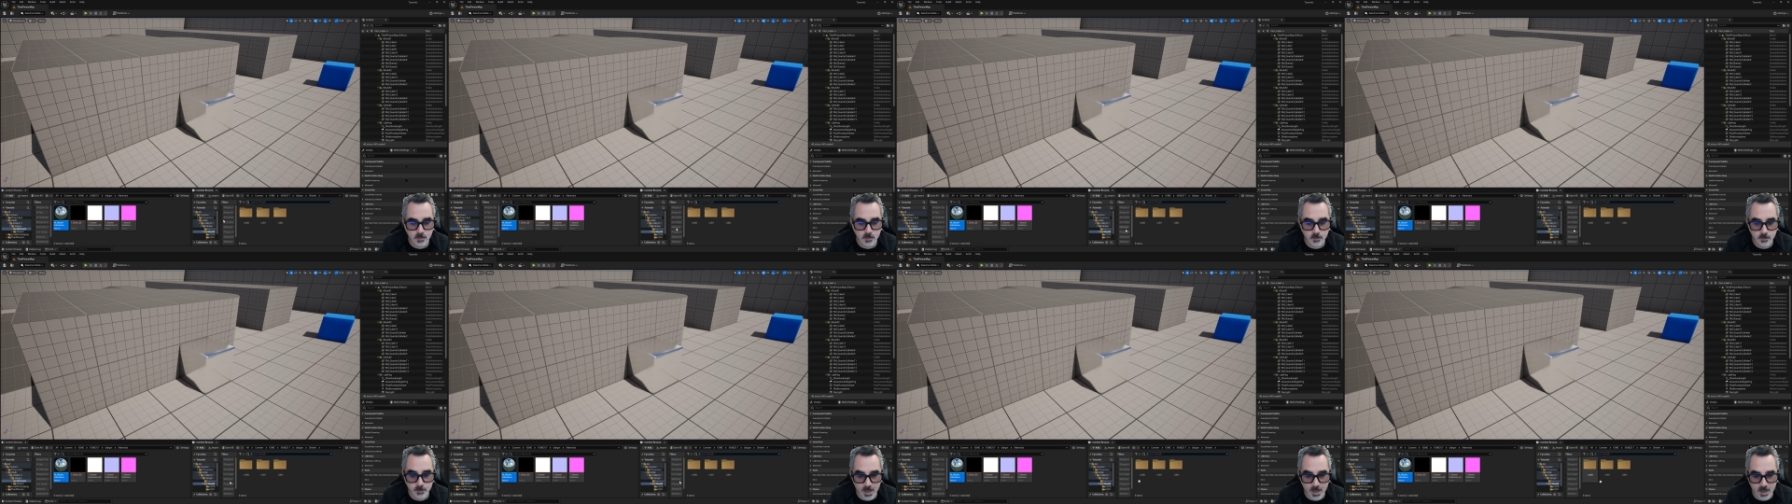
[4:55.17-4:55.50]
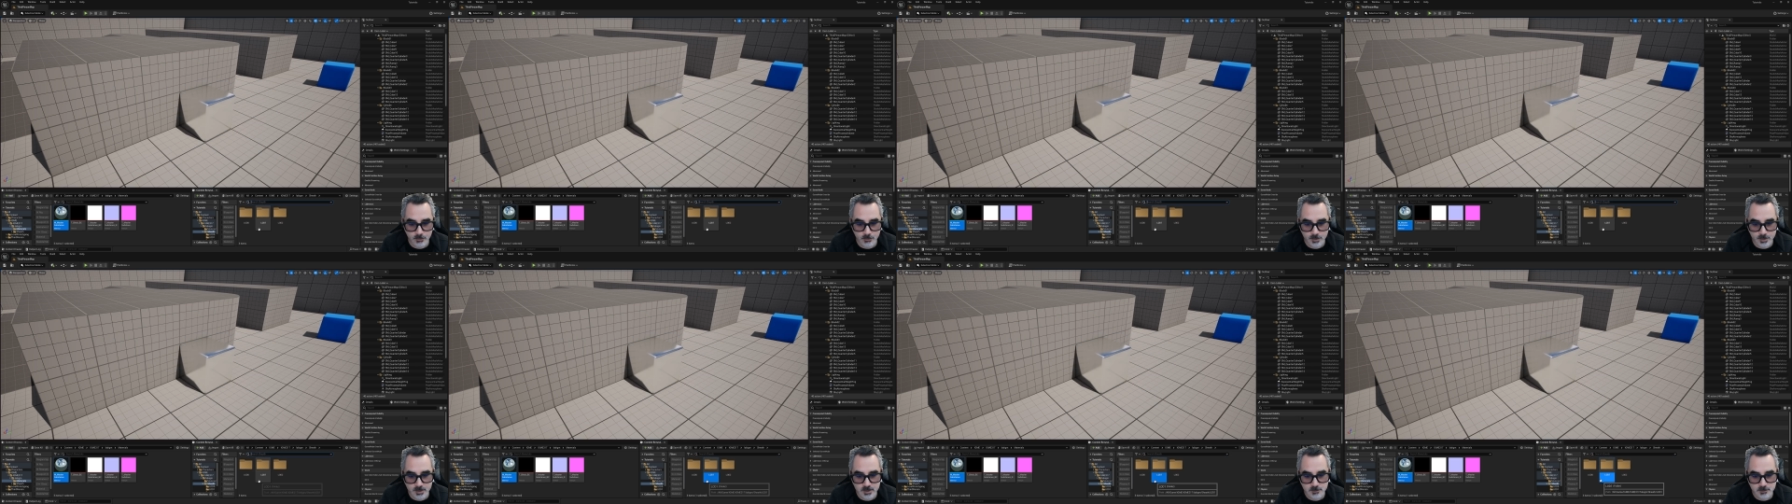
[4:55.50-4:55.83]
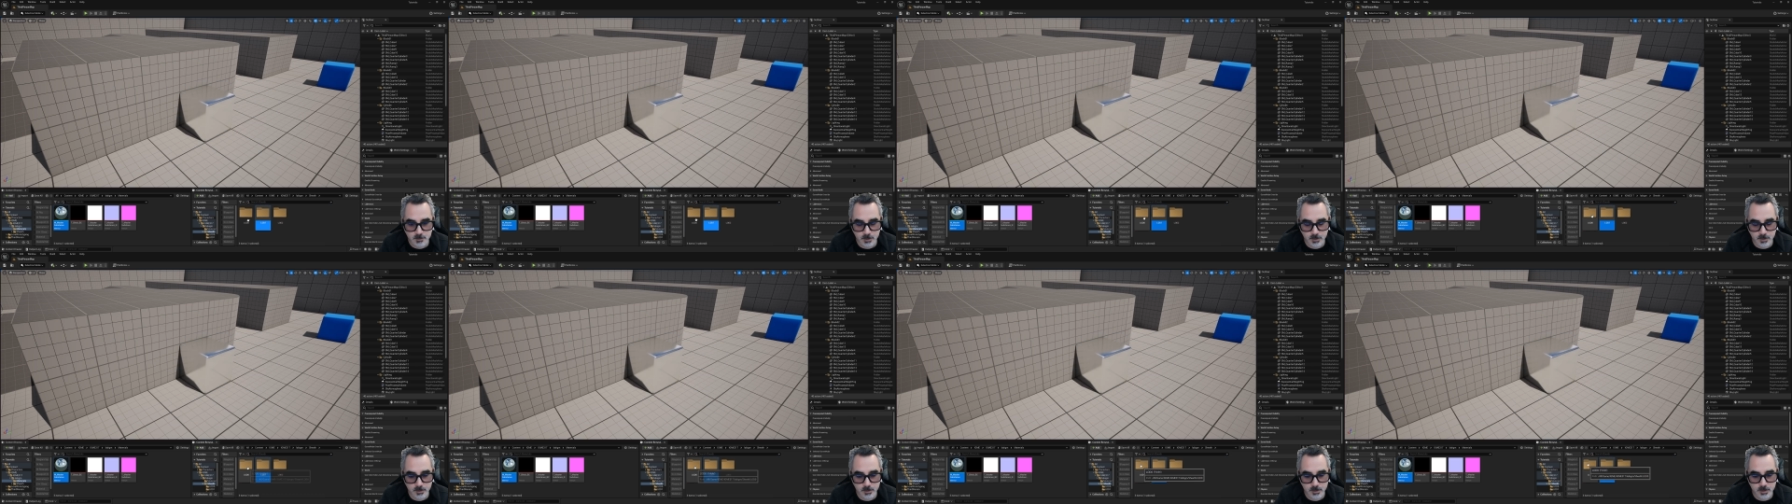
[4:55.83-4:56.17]
Now, the next
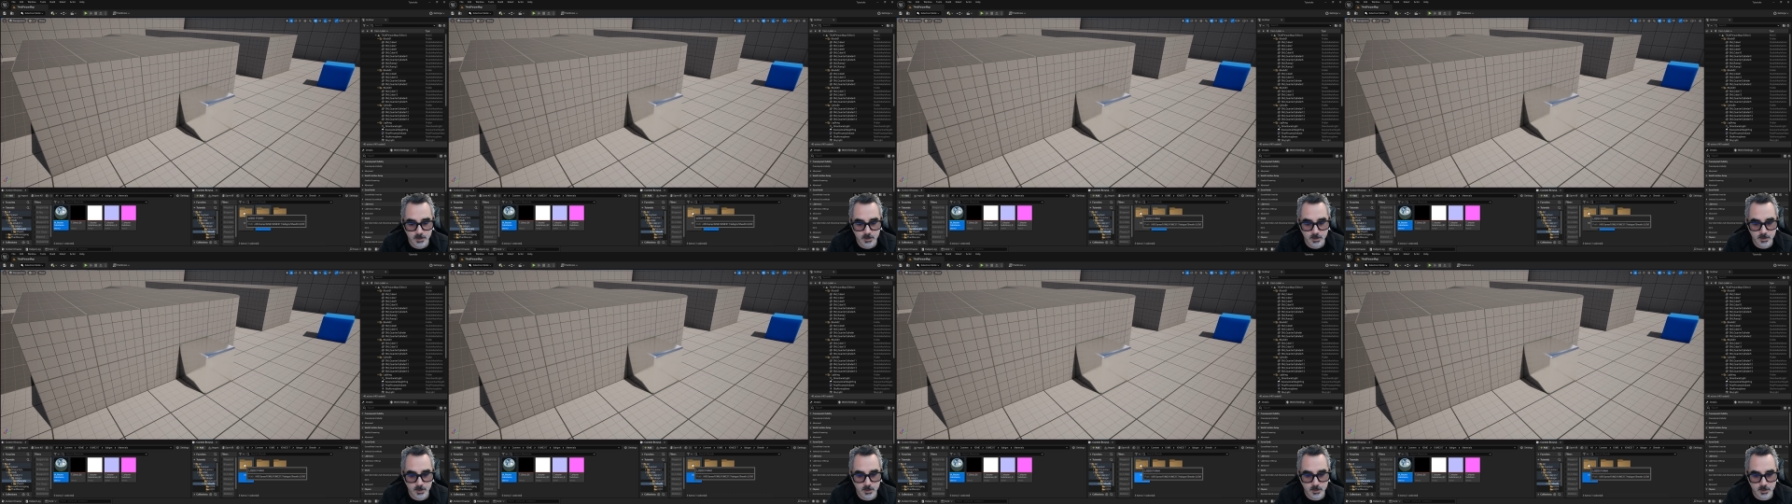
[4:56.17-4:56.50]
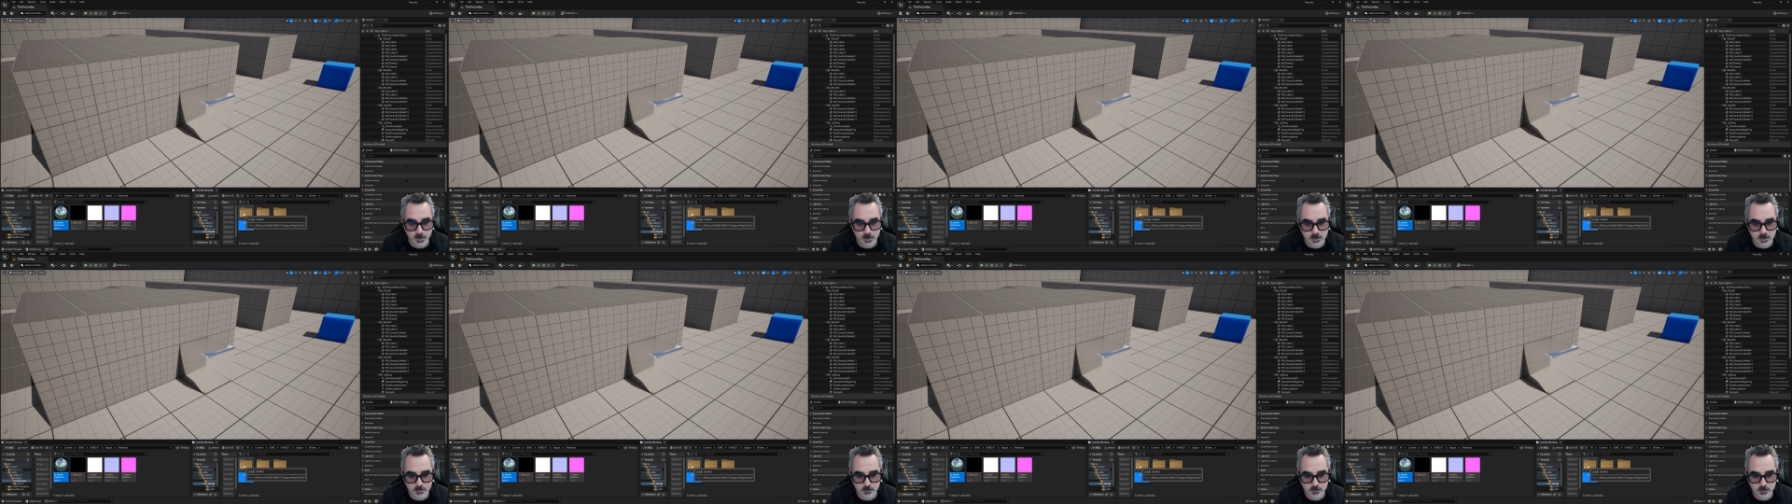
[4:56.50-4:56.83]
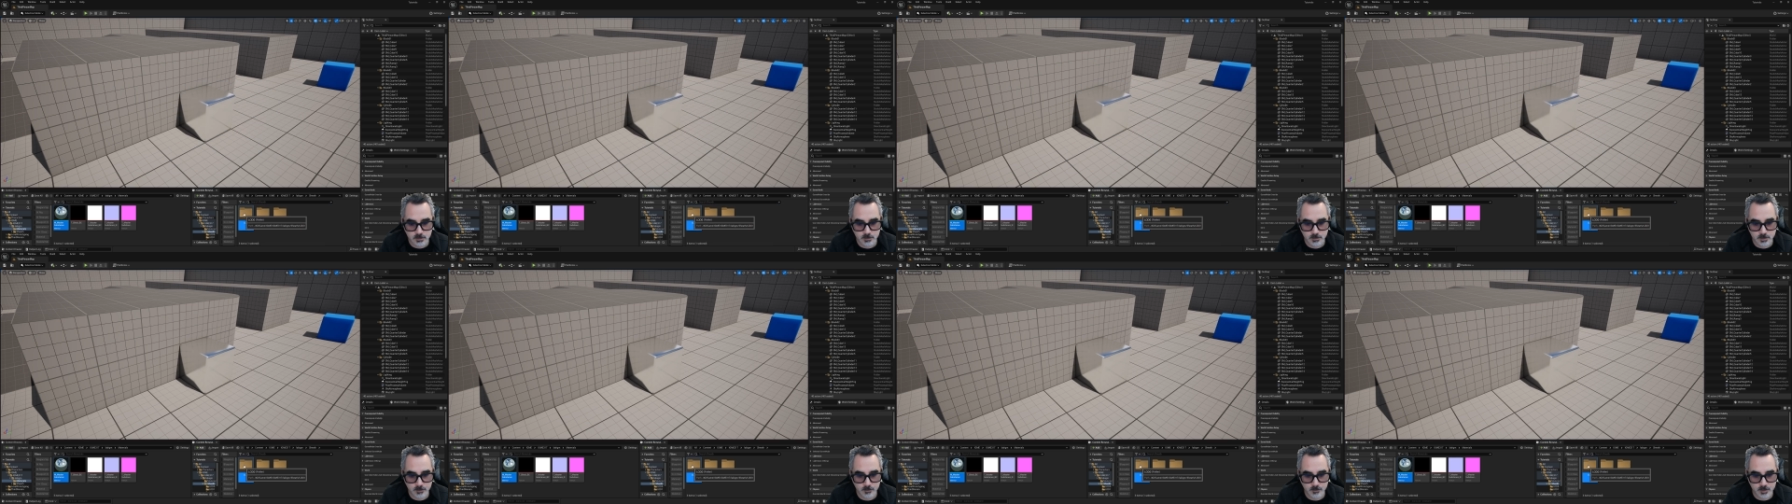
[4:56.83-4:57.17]
part is going
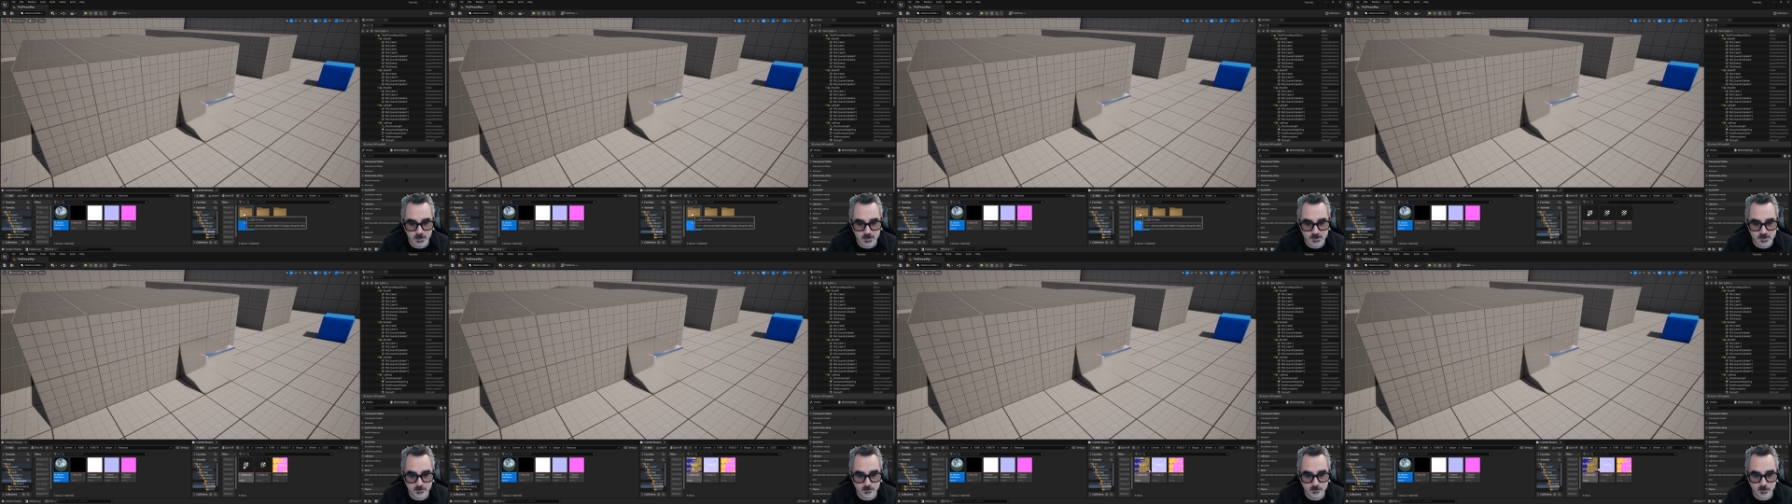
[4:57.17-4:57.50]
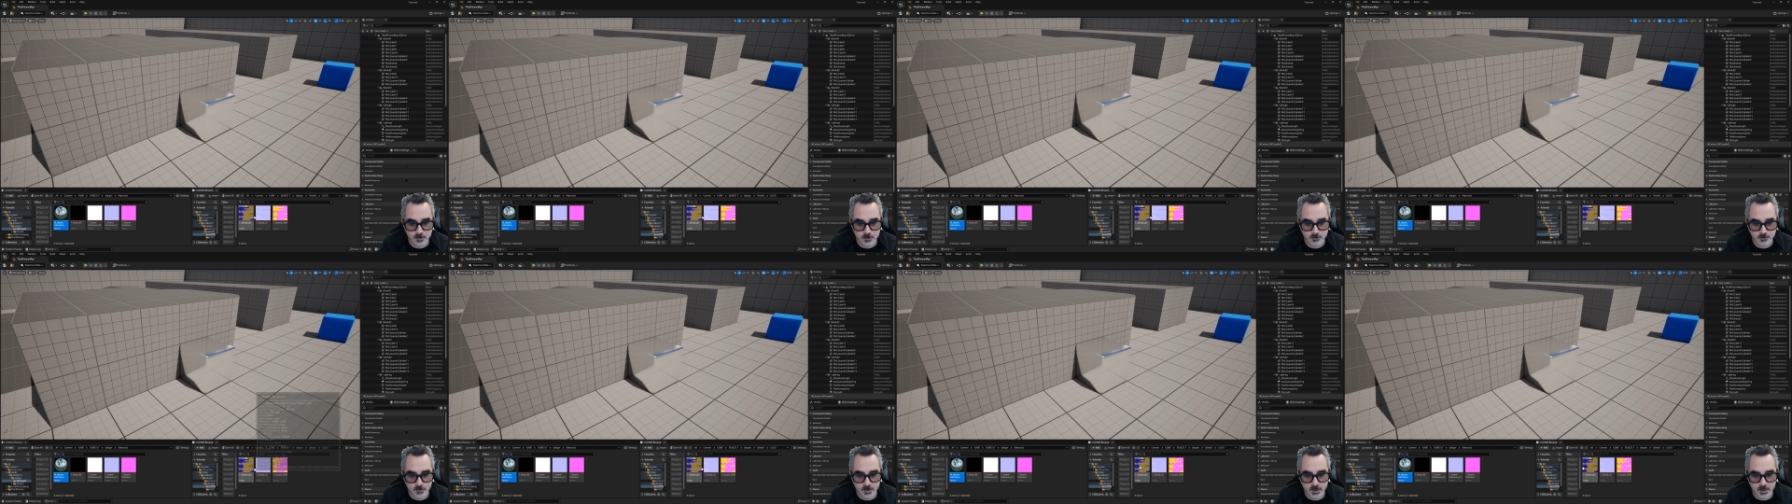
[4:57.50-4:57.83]
to be really simple.